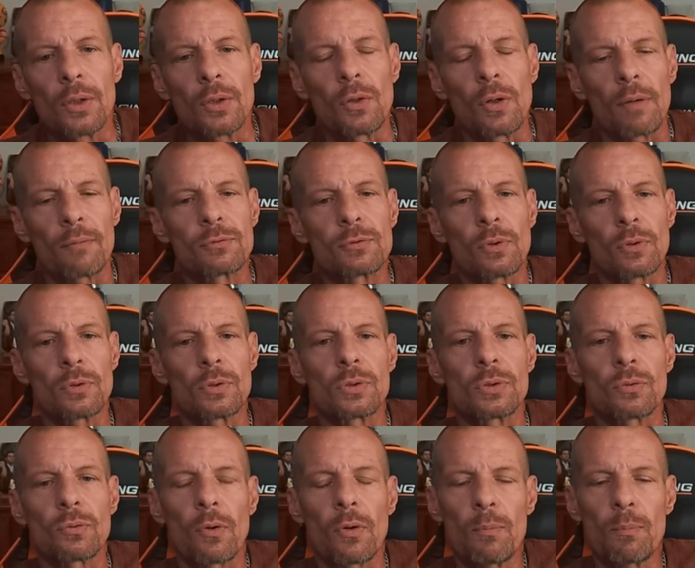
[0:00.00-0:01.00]
I've told the
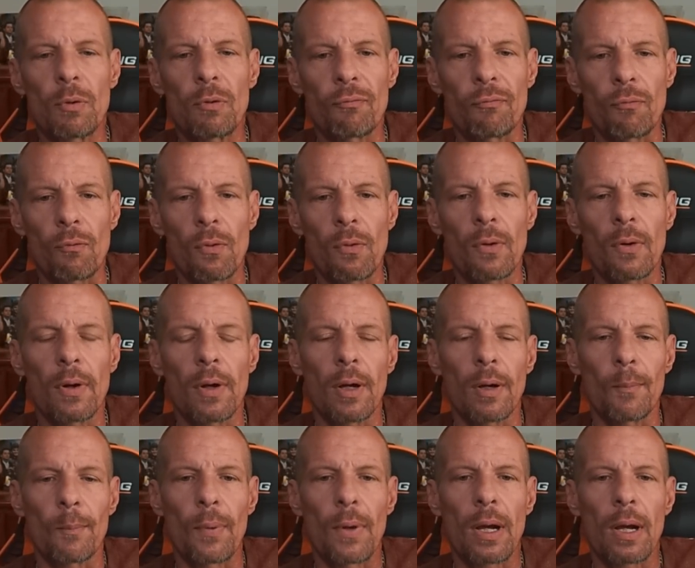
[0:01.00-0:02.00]
story before
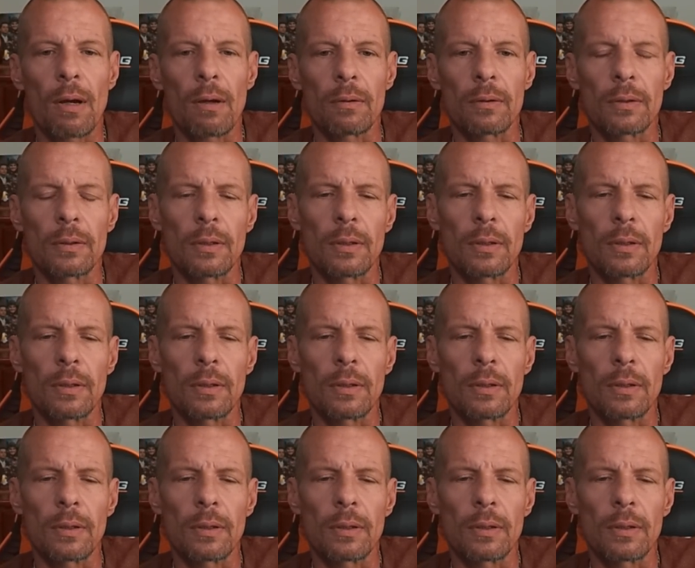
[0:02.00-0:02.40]
about